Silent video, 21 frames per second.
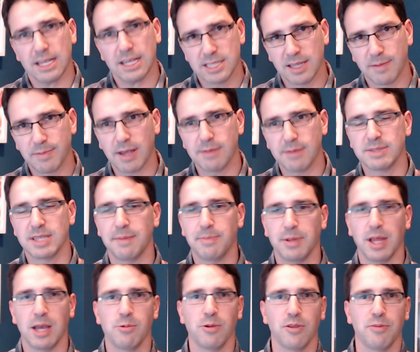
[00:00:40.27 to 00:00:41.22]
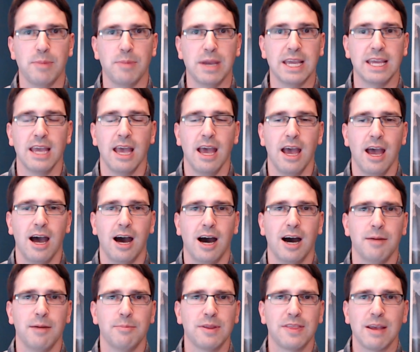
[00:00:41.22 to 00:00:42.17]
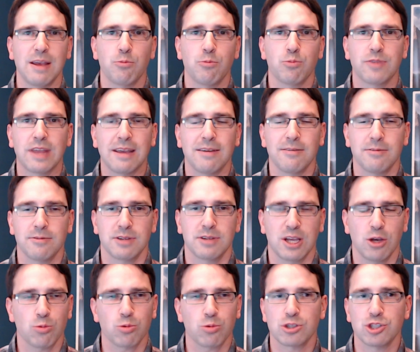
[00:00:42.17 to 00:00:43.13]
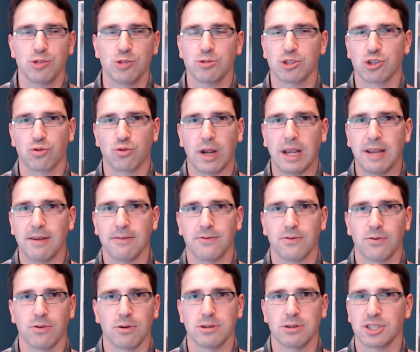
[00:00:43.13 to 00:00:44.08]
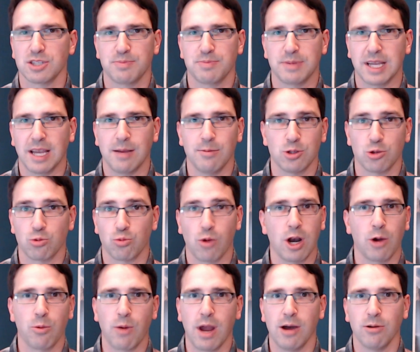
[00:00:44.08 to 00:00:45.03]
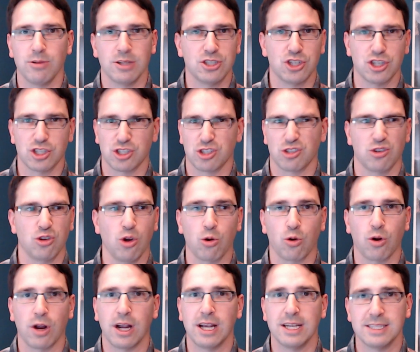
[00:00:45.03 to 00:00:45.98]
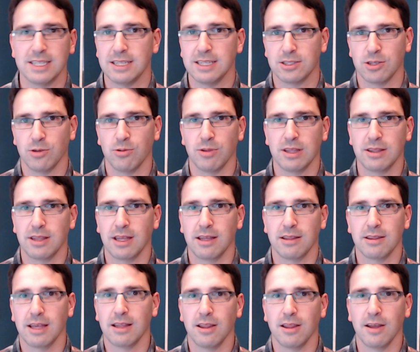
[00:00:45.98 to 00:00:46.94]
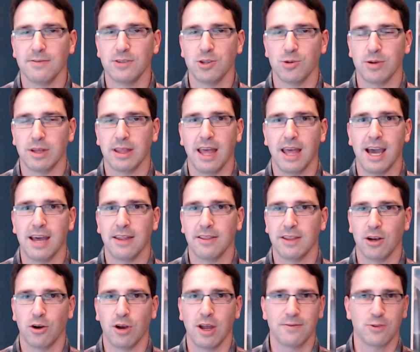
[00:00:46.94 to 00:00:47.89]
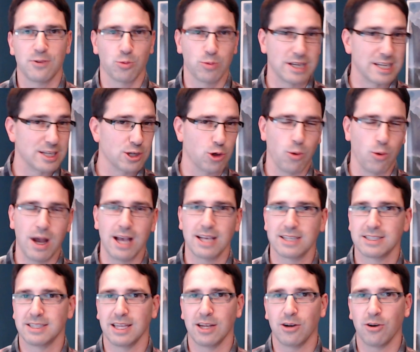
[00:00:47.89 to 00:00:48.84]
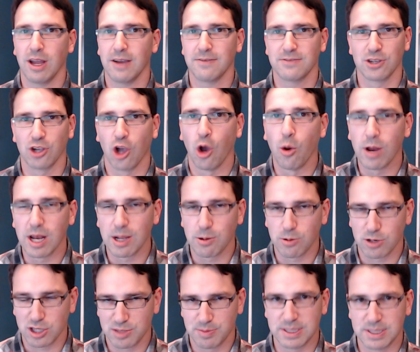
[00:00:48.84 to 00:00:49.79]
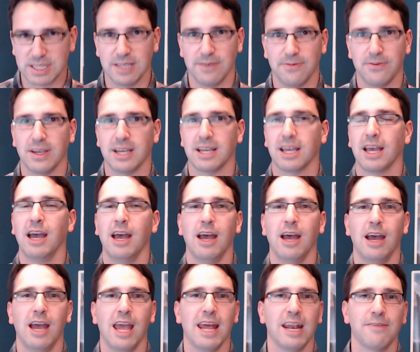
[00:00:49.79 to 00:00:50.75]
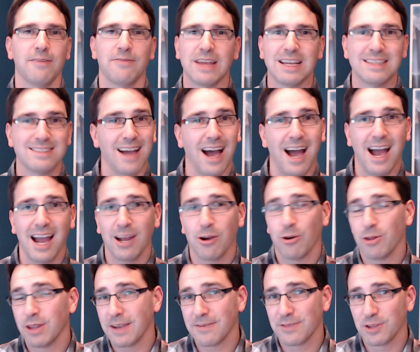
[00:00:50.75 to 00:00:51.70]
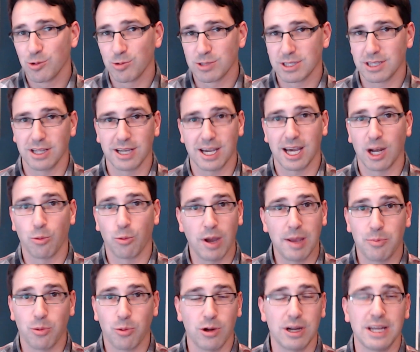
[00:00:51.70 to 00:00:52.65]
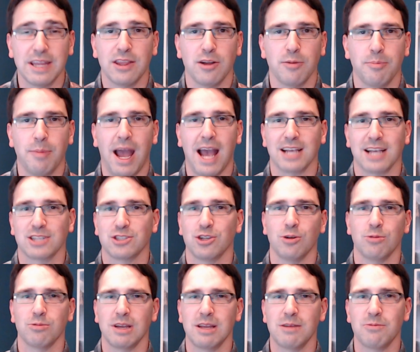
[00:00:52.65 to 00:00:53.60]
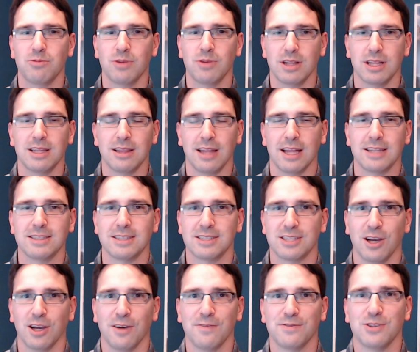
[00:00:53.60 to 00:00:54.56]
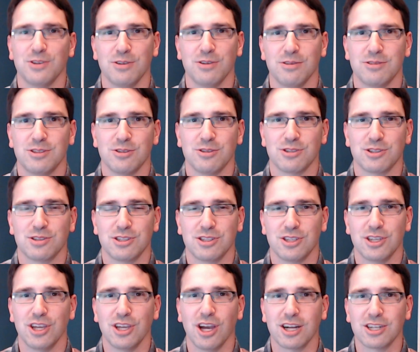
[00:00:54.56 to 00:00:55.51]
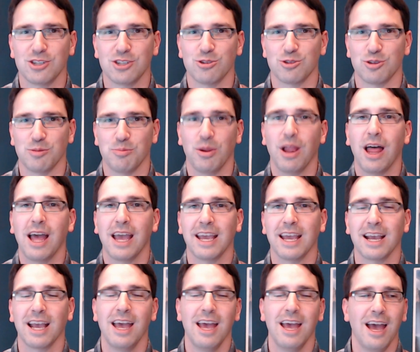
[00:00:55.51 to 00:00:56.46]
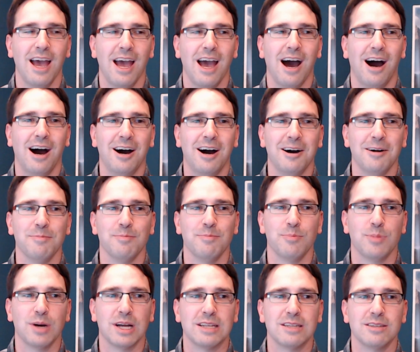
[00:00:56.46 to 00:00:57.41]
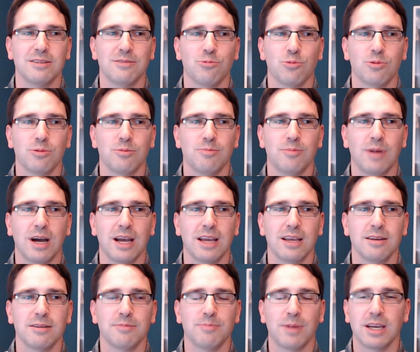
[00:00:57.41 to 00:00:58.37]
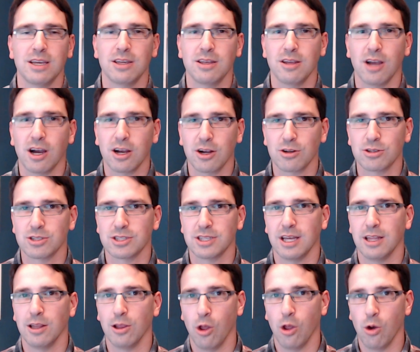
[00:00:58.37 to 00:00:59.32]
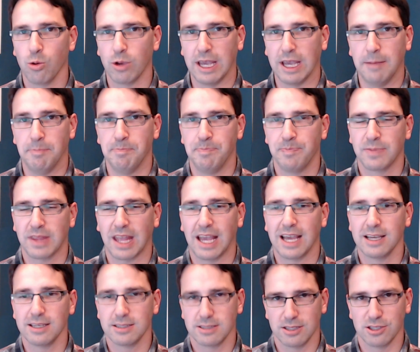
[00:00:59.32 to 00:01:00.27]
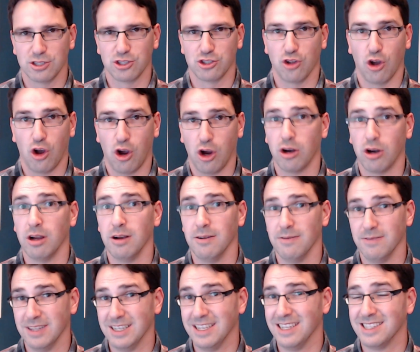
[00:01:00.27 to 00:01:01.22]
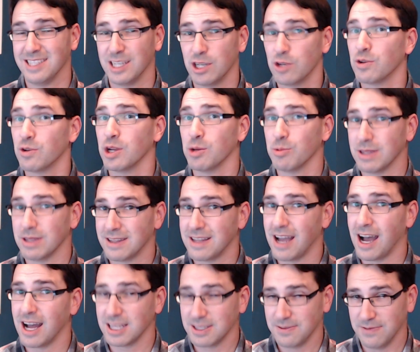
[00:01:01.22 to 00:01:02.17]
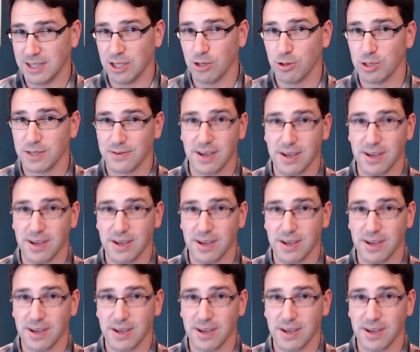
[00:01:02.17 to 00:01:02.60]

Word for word: Sometimes they play with me, um, but they, they Guild Wars two is great for just being able to run around and just go crazy. So that they, they love doing that. They don't have to read quests. They don't have to go anywhere specific. And if they die, all they have to do is click on a waypoint and they're back. So it really lends itself to to, to young children playing. Um, but my my younger son Logan, he's the star of the Tyria with Tots videos.